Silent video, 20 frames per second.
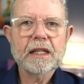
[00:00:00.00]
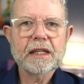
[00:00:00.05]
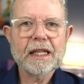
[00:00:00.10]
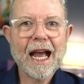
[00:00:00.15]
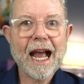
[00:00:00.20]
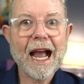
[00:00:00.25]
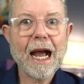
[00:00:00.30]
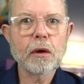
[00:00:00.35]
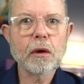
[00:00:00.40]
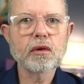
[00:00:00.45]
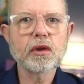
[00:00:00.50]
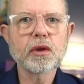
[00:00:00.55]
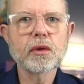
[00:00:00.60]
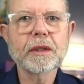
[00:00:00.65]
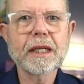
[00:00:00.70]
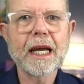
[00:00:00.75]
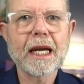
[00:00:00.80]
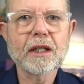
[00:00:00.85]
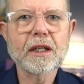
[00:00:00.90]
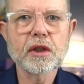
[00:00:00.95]
the how
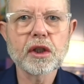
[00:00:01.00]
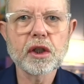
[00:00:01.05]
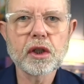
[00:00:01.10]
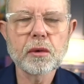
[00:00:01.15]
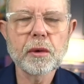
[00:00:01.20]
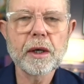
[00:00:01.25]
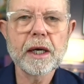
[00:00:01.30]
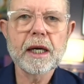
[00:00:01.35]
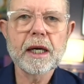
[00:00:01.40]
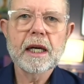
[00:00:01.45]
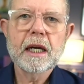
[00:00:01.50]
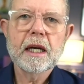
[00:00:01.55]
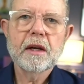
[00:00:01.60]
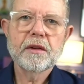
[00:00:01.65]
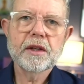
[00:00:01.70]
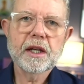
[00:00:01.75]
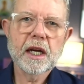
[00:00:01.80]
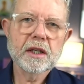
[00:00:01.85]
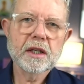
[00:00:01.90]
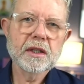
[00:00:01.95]
to get to it,
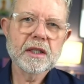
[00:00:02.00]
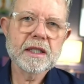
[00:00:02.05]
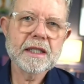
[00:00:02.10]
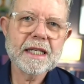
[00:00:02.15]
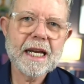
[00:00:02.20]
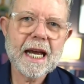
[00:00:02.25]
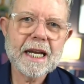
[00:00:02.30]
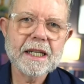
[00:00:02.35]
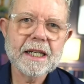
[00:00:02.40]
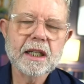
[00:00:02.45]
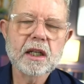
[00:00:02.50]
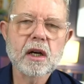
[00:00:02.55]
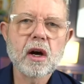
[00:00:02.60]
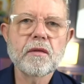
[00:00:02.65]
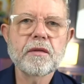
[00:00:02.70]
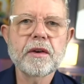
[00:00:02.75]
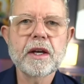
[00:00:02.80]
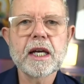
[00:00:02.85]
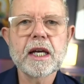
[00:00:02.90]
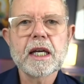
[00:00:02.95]
the understanding
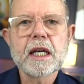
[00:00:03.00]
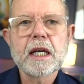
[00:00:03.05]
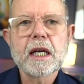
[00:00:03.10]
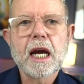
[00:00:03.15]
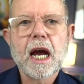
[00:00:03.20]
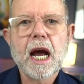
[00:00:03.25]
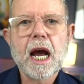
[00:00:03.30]
of it,